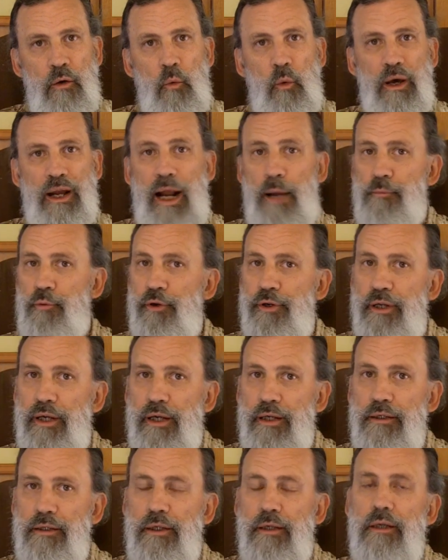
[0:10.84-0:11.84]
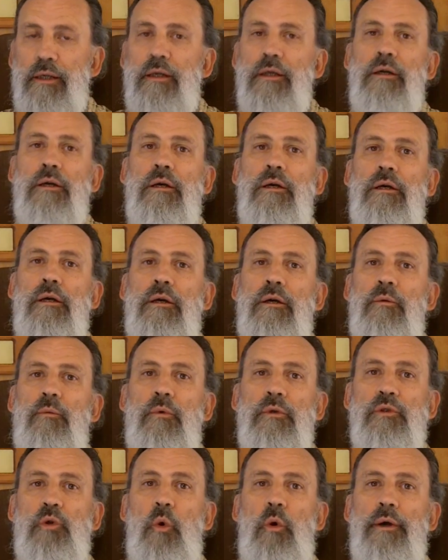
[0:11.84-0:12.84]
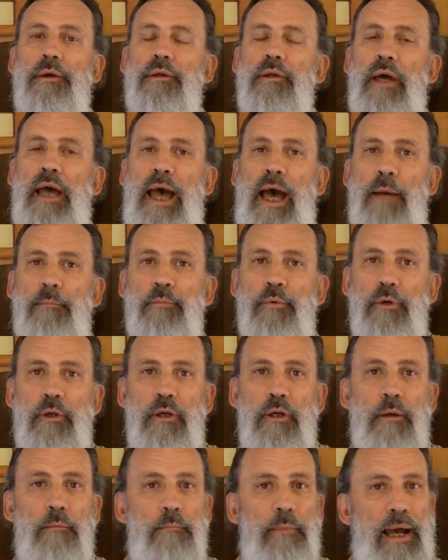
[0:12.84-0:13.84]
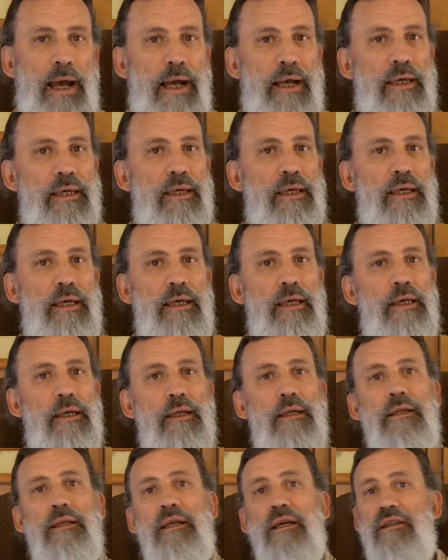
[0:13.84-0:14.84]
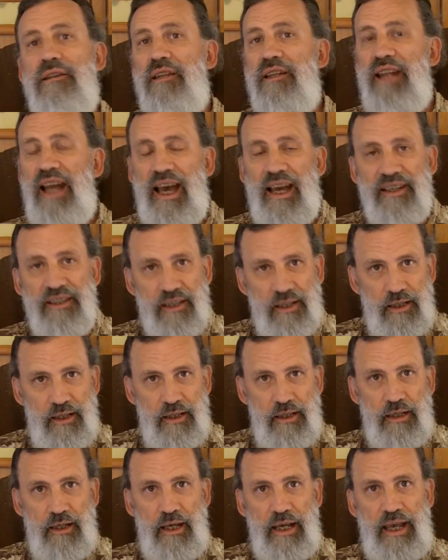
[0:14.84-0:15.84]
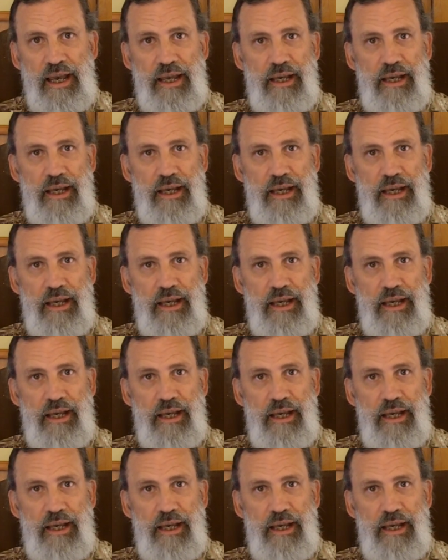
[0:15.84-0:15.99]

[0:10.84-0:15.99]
what I predicted was going to happen back in the nineteen